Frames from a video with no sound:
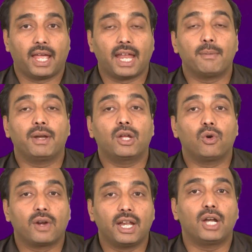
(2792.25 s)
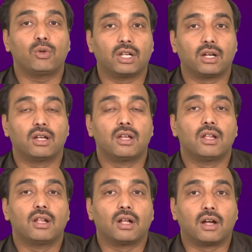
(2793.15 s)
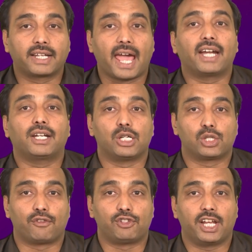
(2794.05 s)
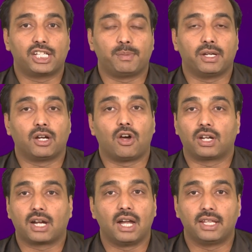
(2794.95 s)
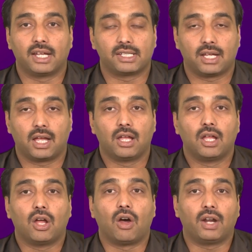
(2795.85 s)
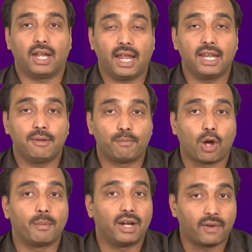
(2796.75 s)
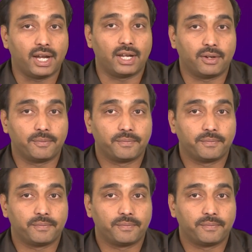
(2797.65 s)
Anybody could relate to the characters of Shakespeare or Kalidasa or any prominent writer.